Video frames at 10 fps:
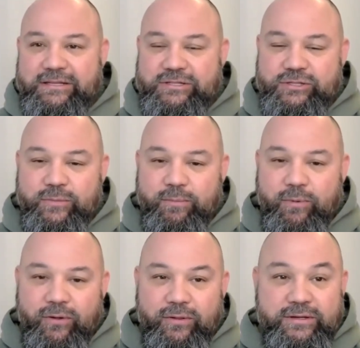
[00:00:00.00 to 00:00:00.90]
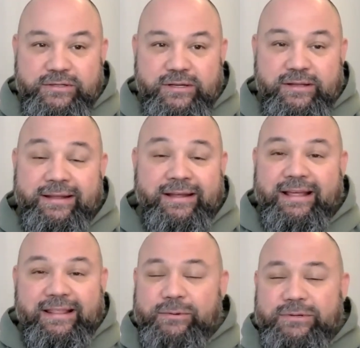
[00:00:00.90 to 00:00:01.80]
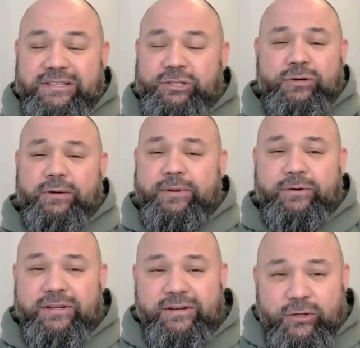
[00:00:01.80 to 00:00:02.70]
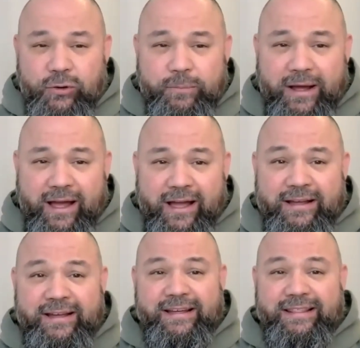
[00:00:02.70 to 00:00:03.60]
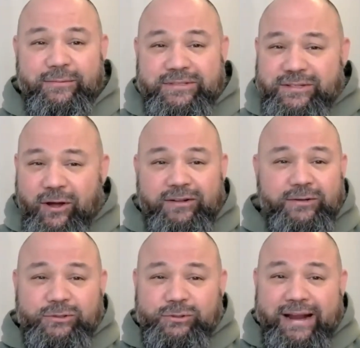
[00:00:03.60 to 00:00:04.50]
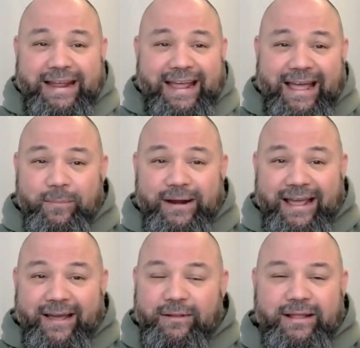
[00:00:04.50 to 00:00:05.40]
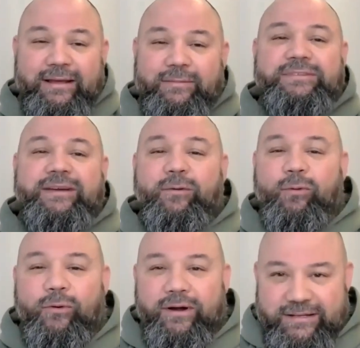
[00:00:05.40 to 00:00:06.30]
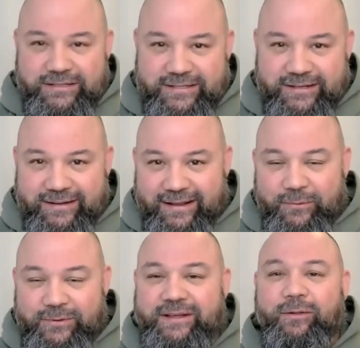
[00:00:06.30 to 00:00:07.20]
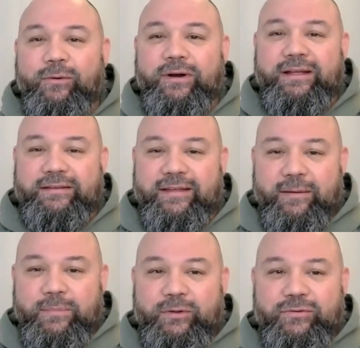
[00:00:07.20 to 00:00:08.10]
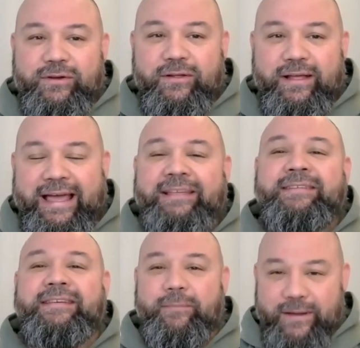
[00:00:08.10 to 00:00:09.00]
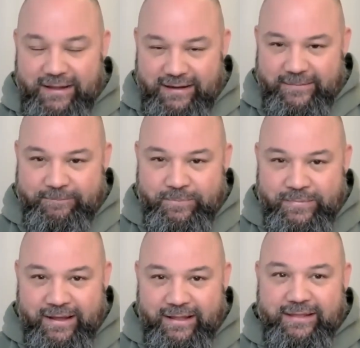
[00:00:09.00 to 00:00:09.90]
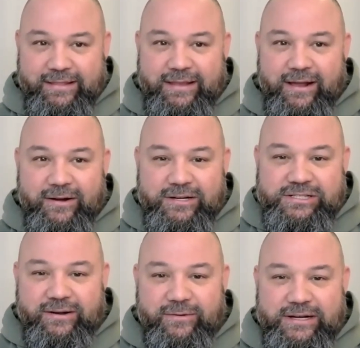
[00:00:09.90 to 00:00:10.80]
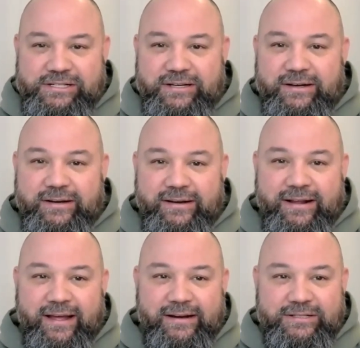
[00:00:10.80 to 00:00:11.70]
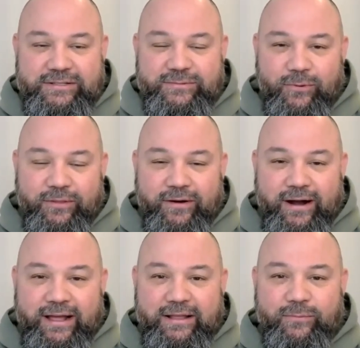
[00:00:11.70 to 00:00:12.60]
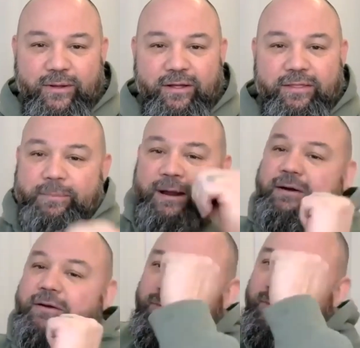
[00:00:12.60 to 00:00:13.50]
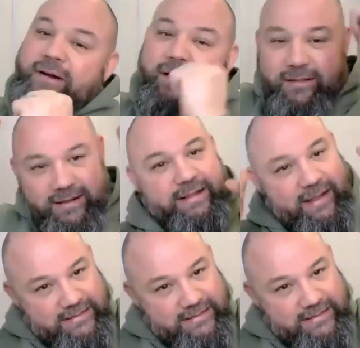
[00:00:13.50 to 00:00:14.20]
the Super Bowl. This is the, there was a tribute to Tupac. There was Dr. Dre, Eminem. Like it was a glorious, it was a glorious musical escapade. I think the younger generation kind of just rolled their eyes while all the parents were like